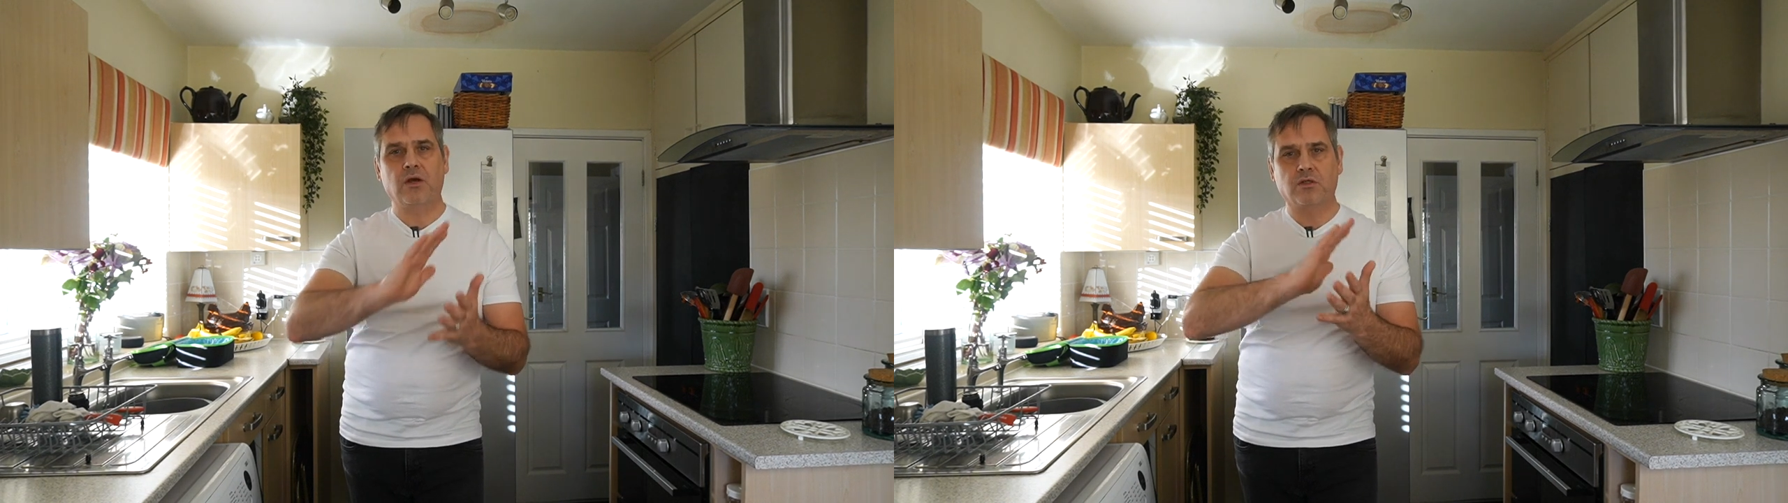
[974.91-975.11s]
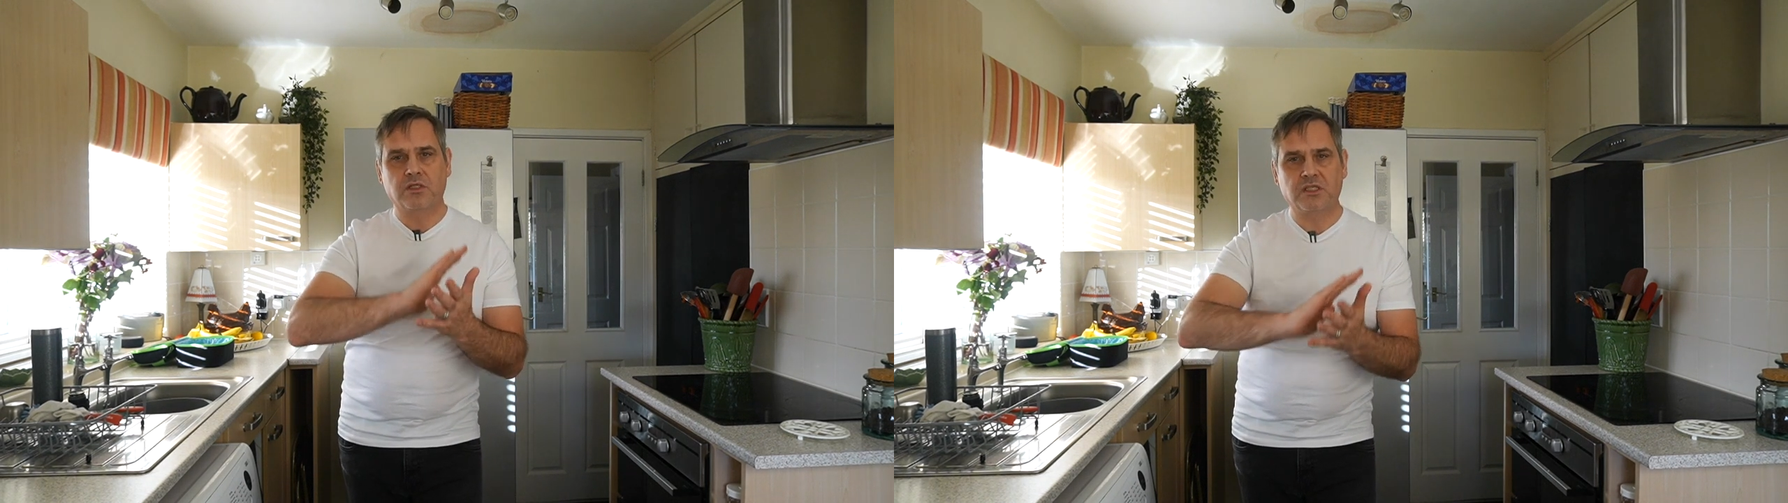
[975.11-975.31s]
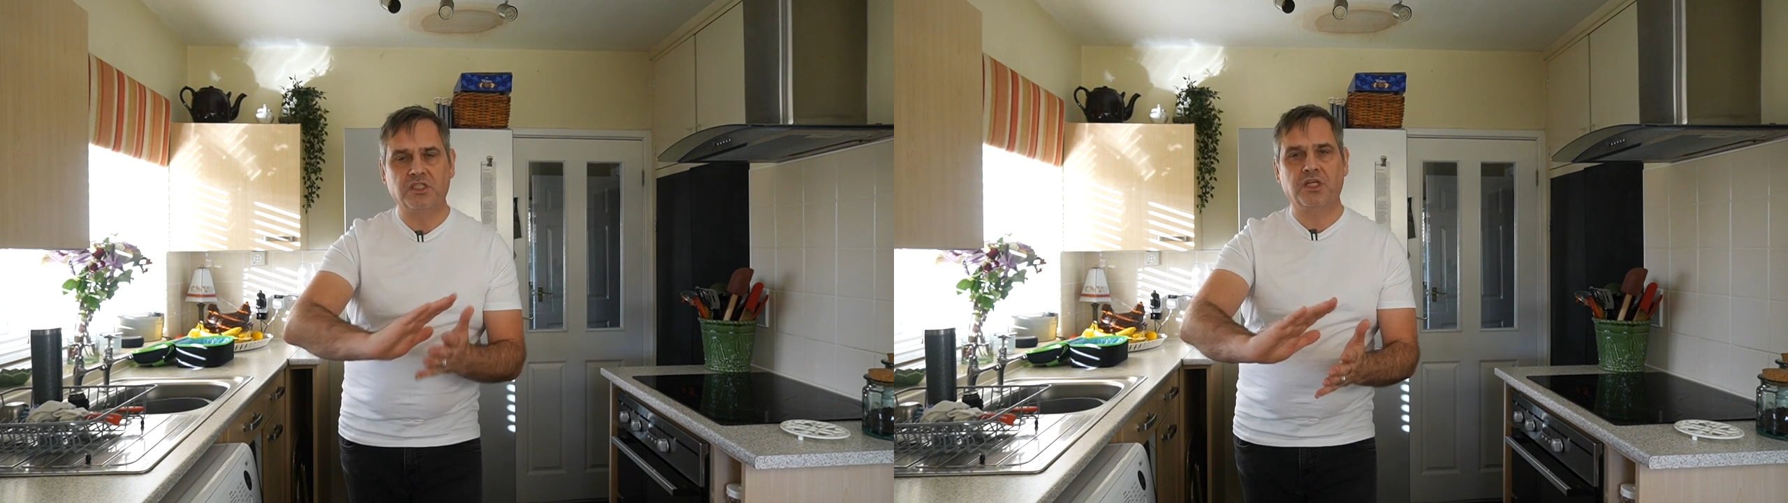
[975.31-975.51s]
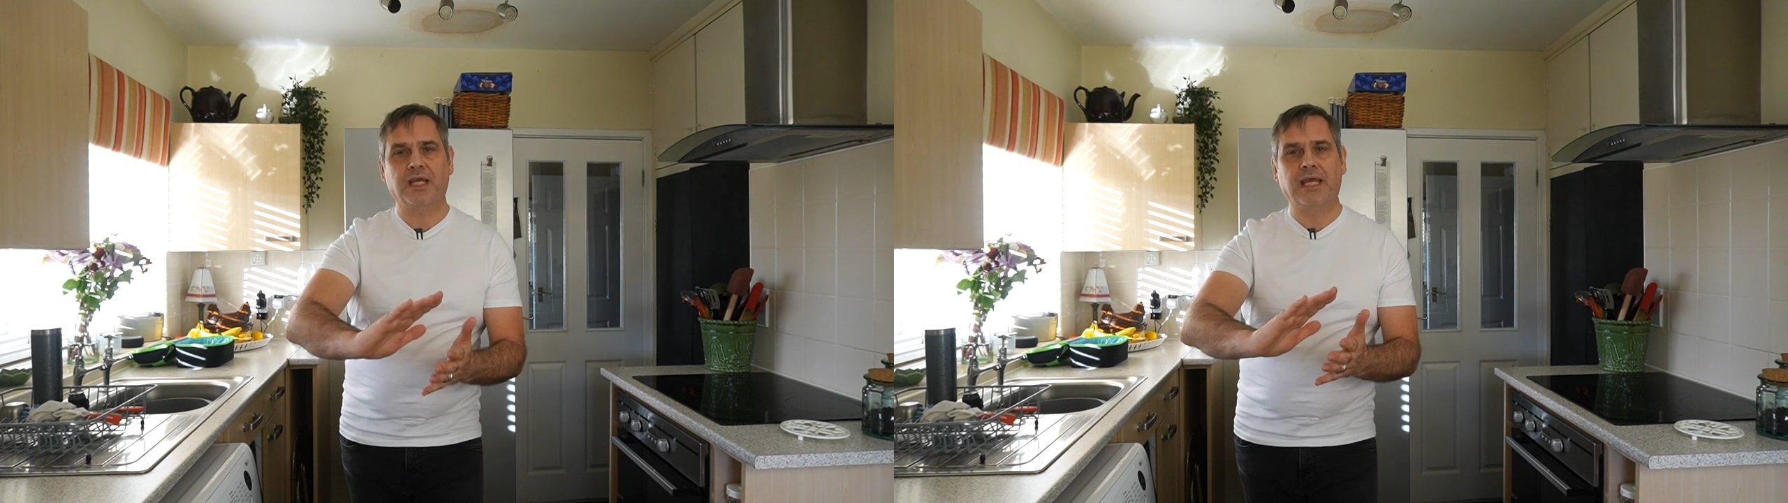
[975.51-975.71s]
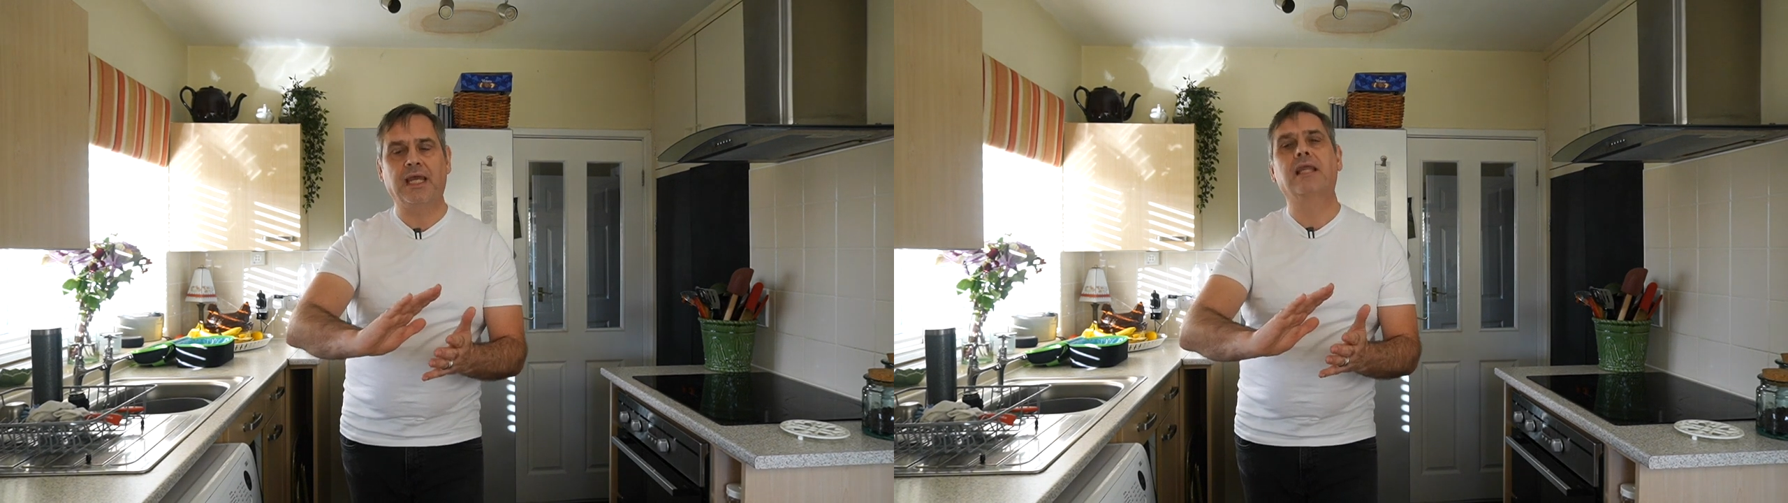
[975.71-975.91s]
onto the
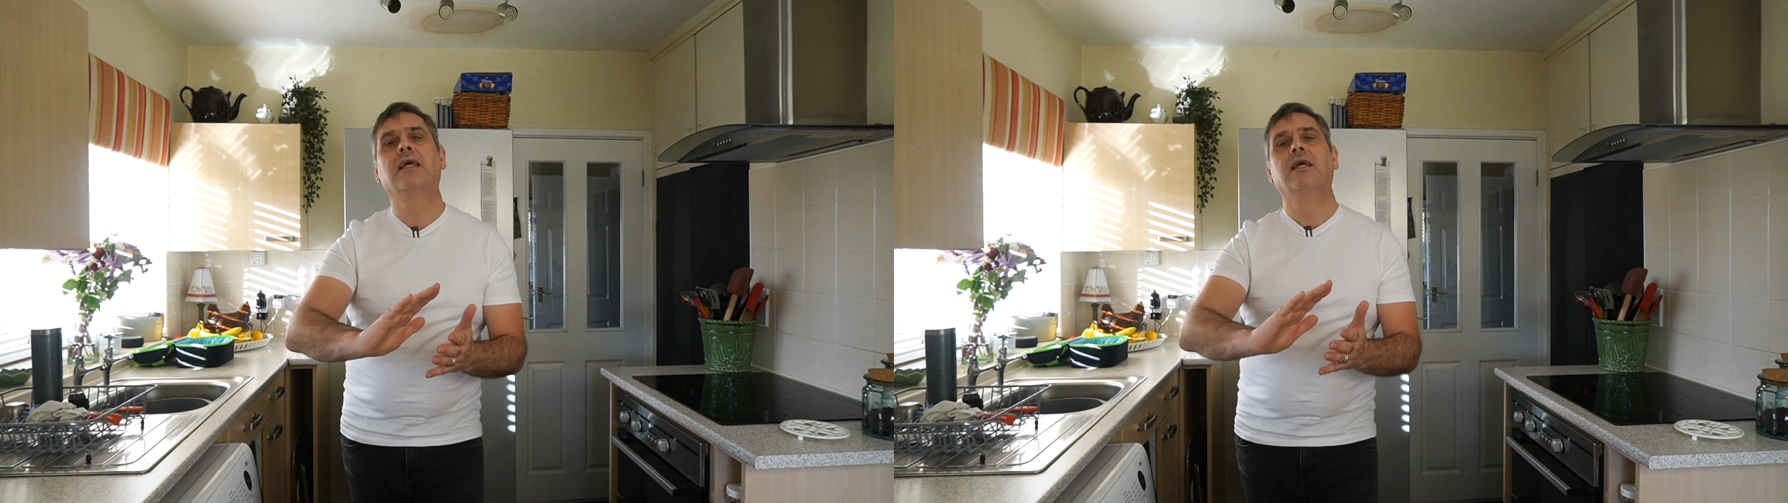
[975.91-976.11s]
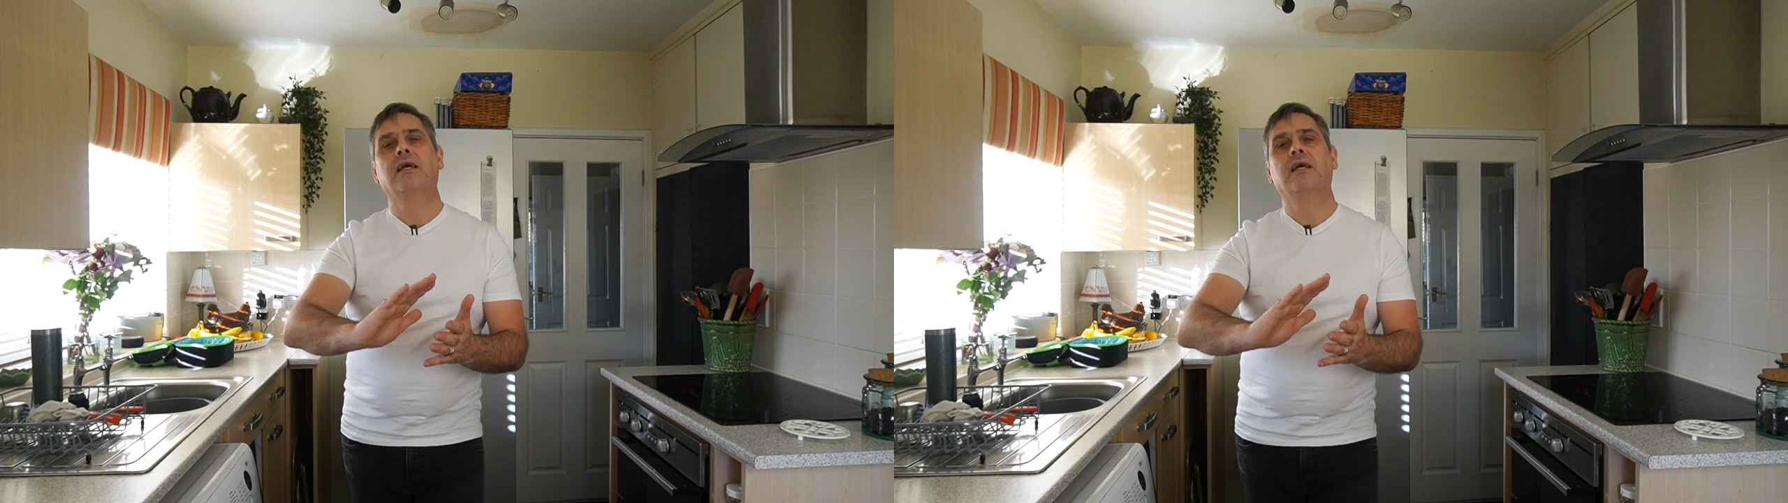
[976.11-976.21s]
chicken,